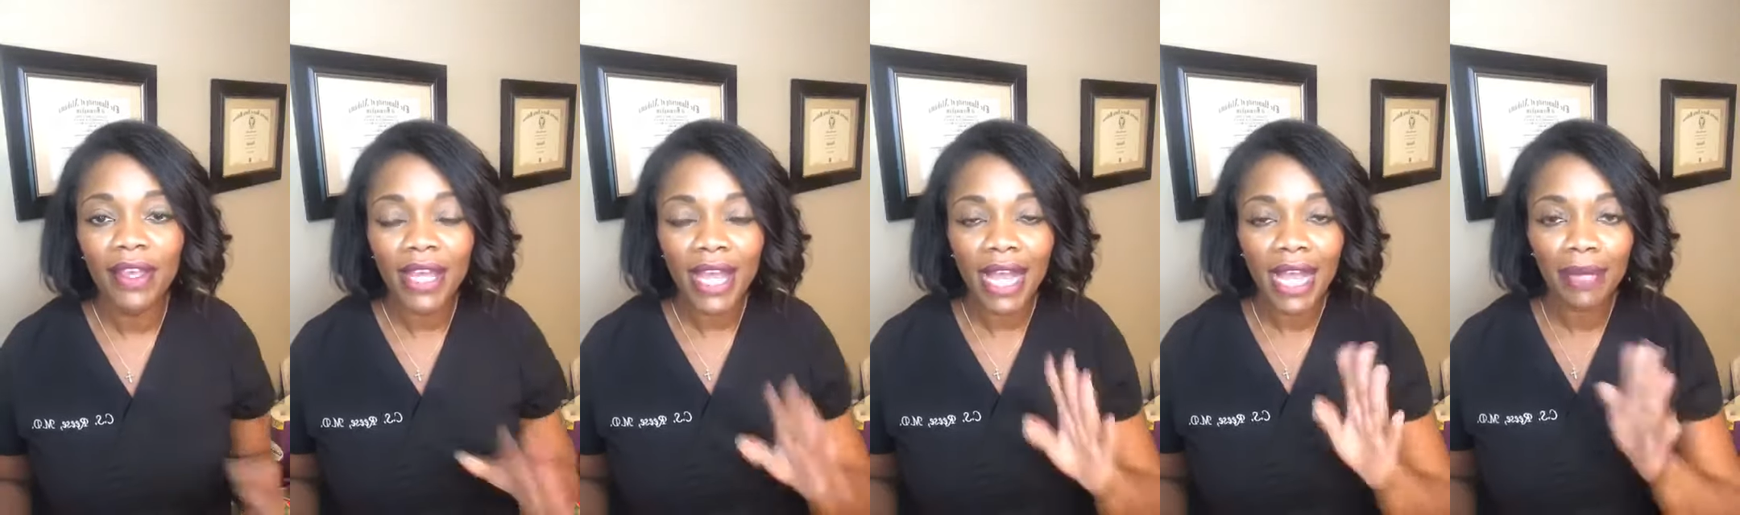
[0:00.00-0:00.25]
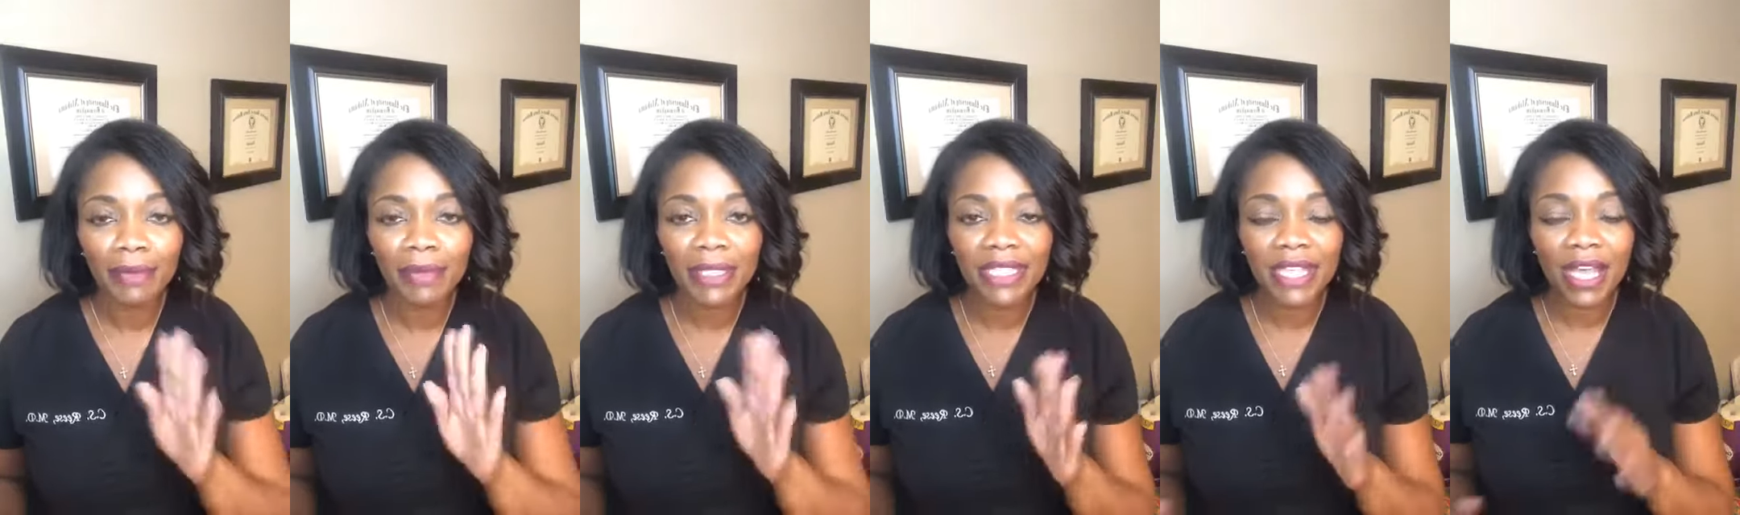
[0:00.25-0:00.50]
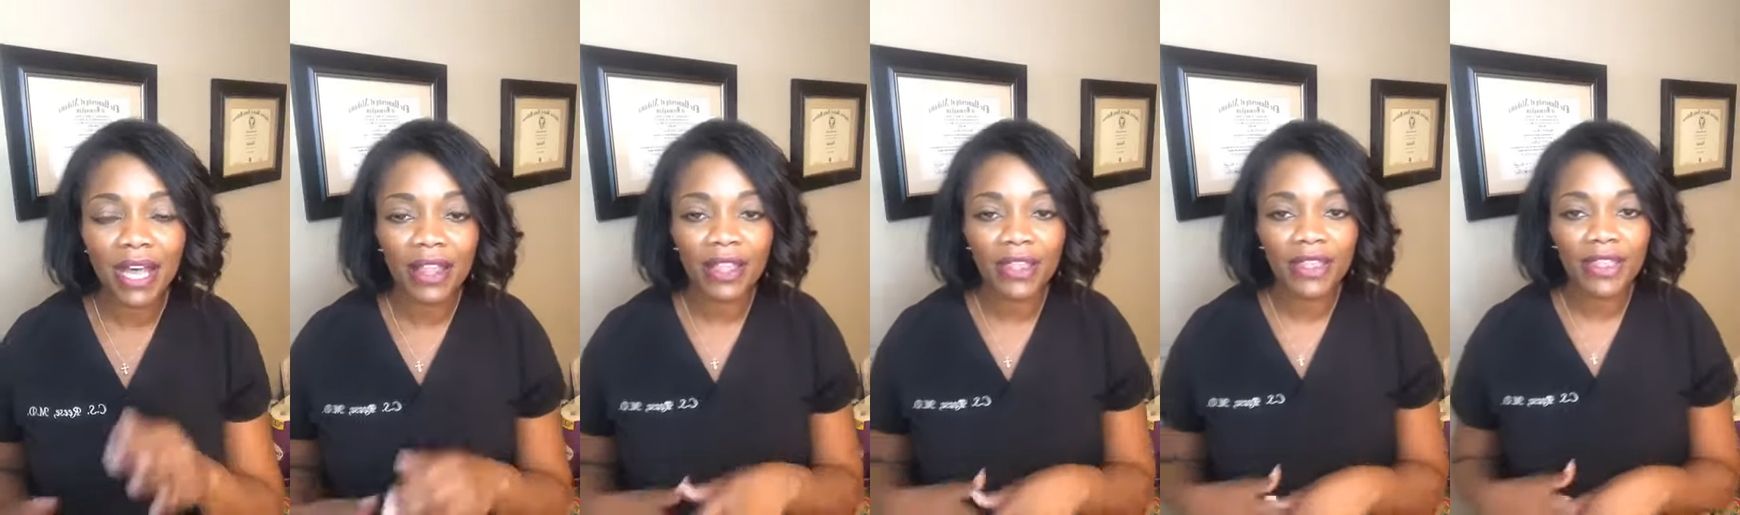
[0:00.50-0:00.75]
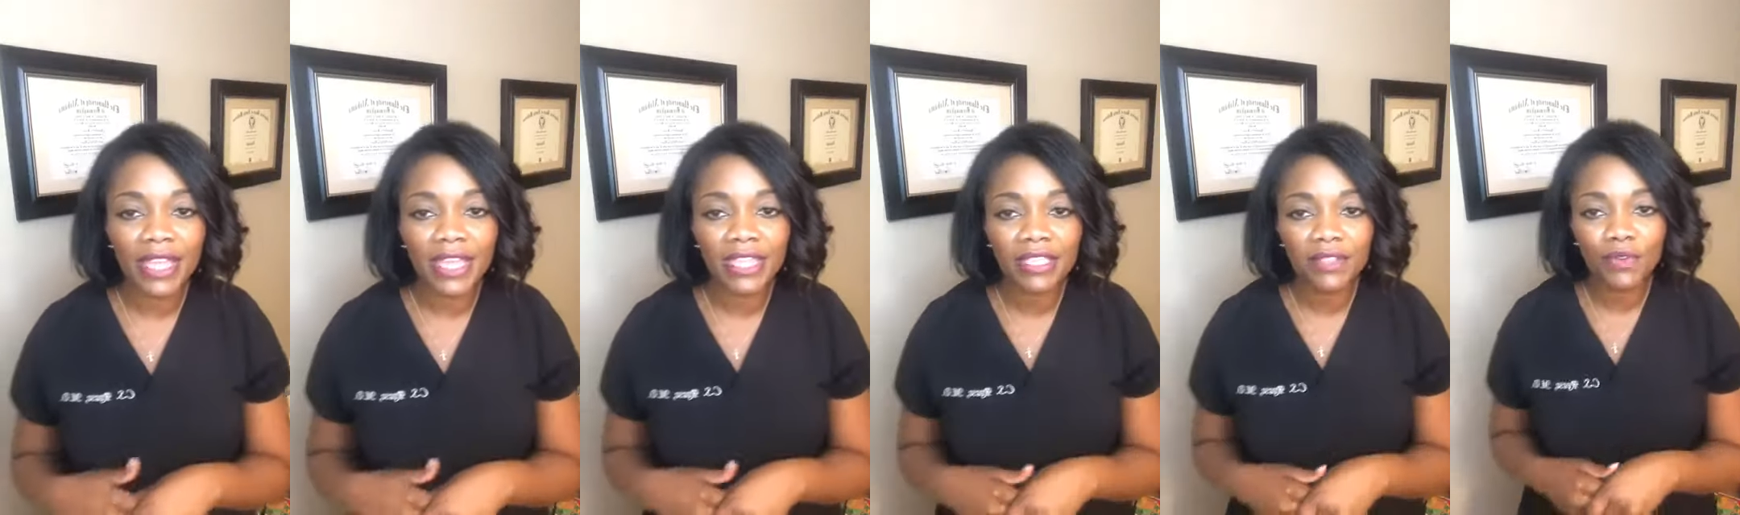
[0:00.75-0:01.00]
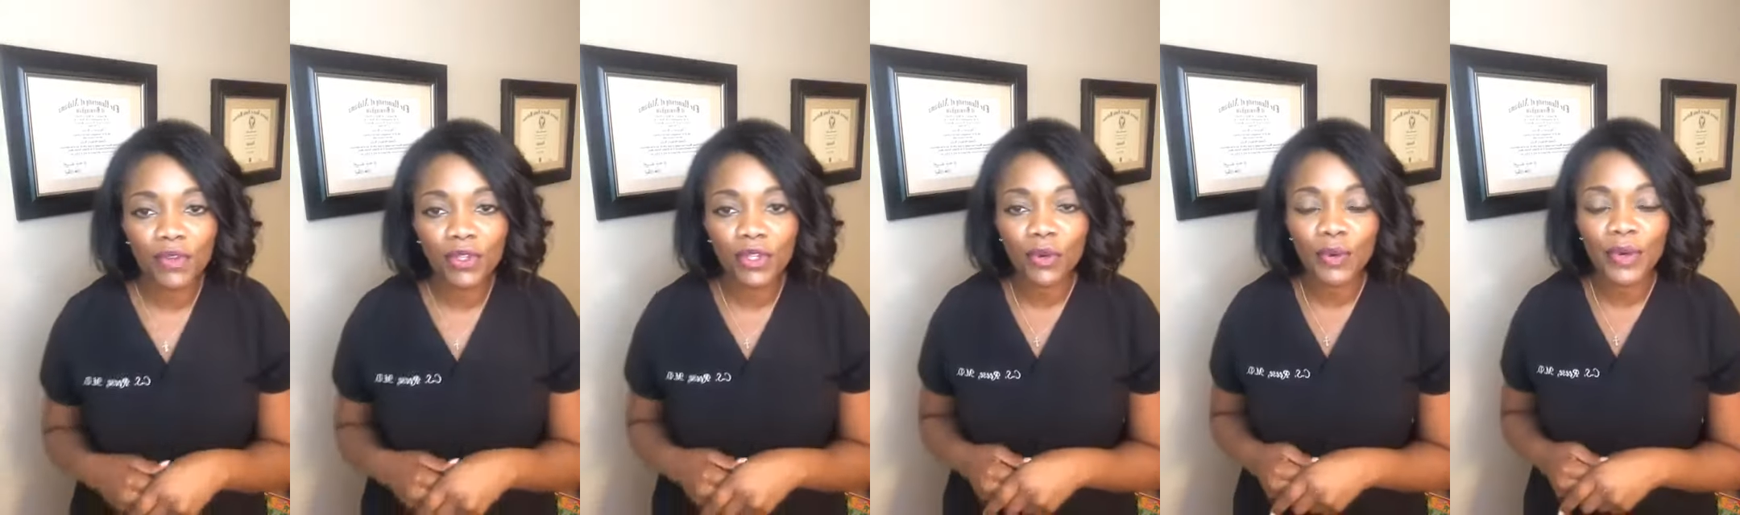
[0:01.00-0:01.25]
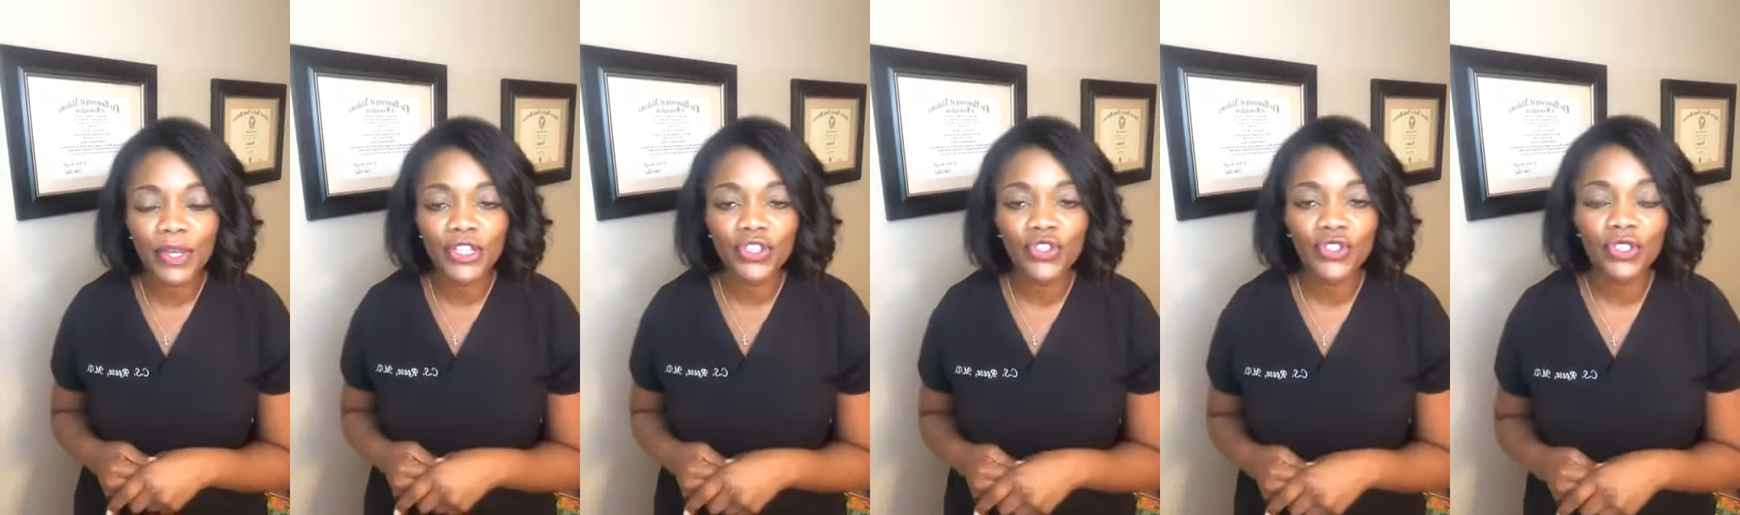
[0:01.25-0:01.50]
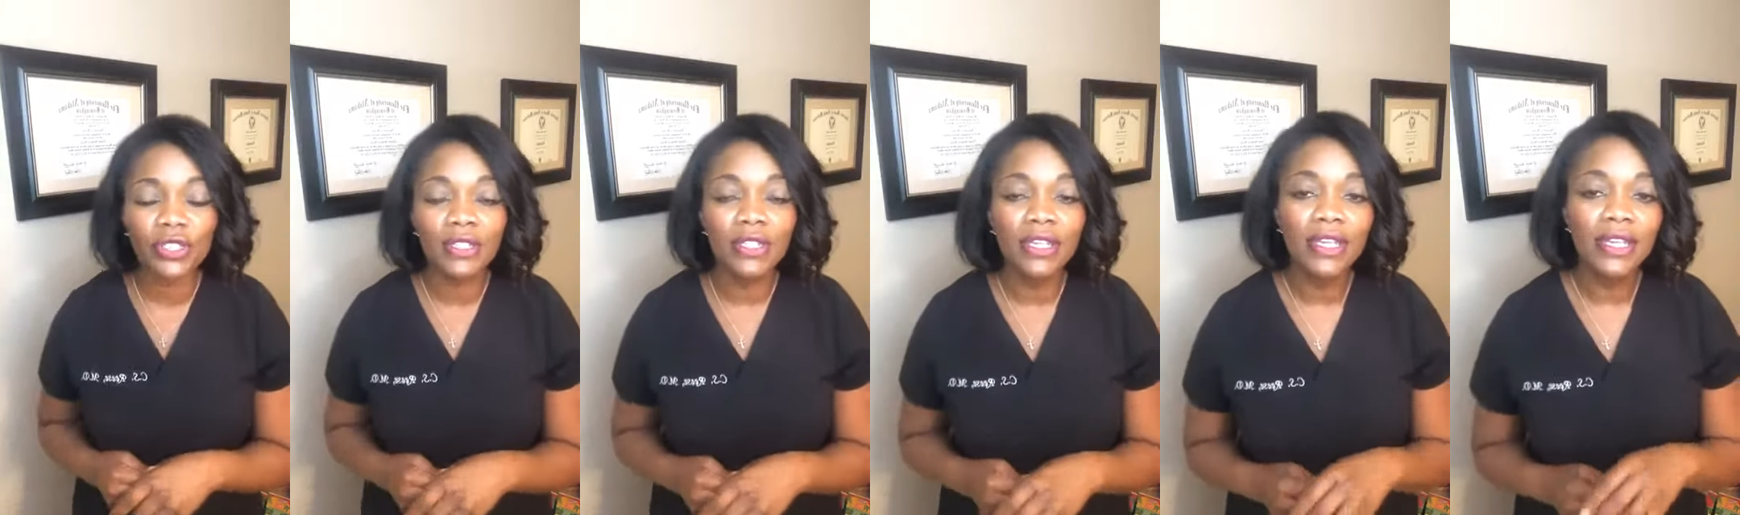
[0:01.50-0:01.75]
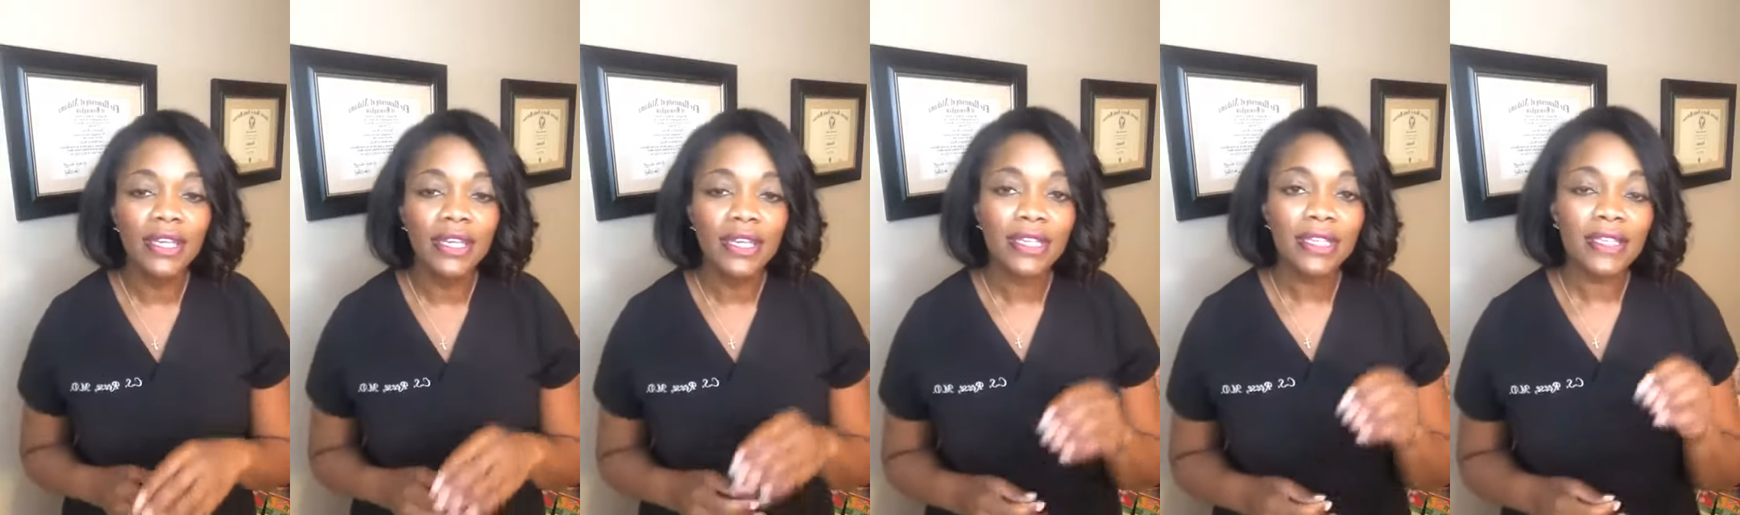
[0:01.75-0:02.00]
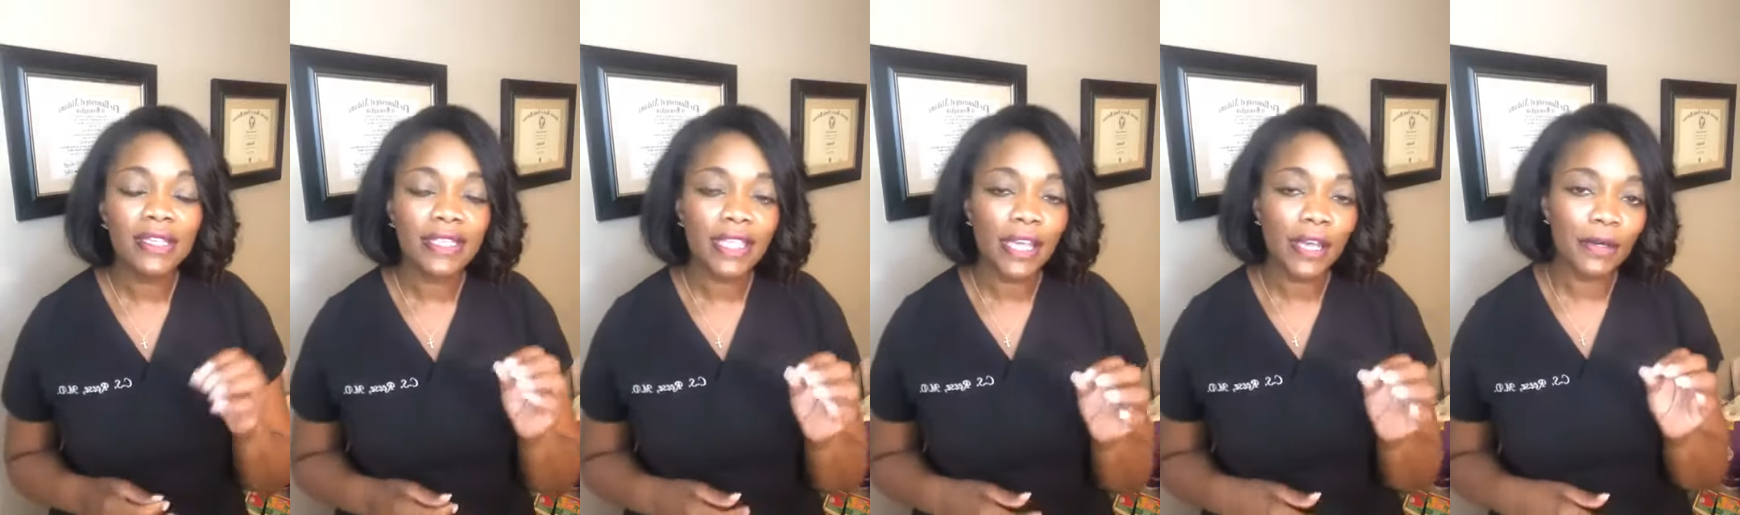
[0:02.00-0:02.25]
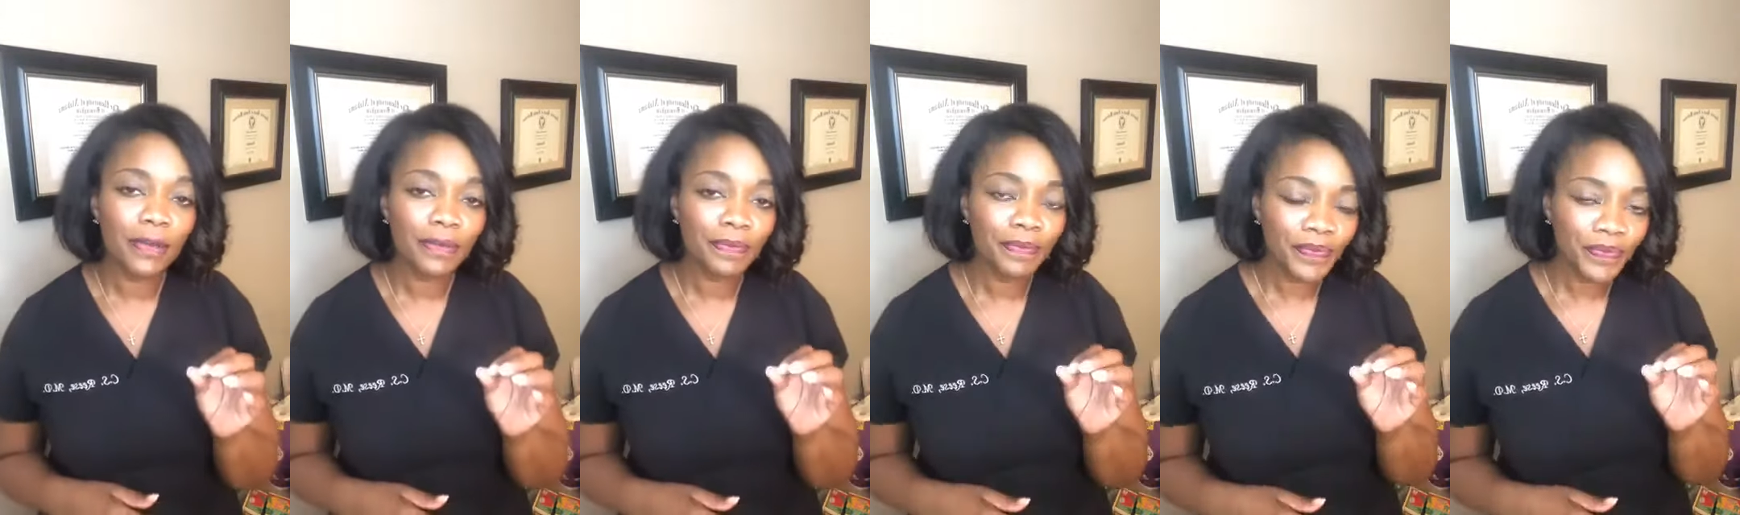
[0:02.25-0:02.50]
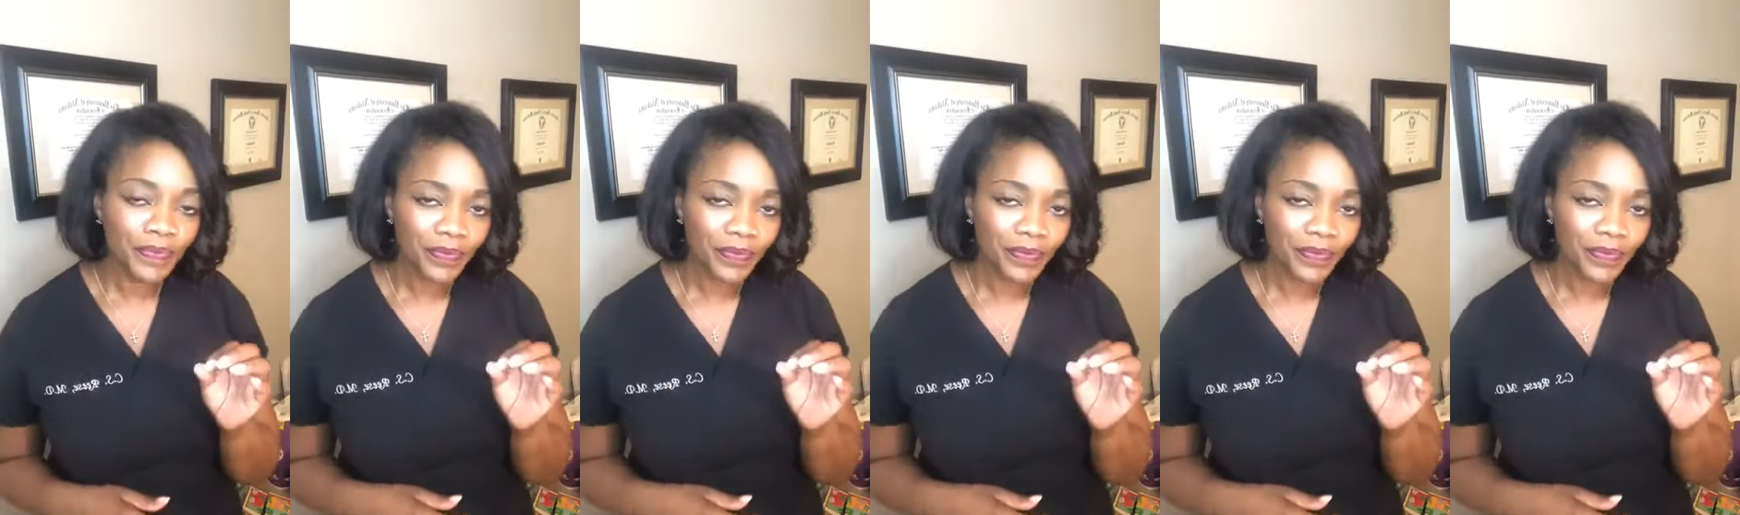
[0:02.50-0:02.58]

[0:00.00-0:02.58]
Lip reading: Hi, Ms. Holland. Thanks for the question. So,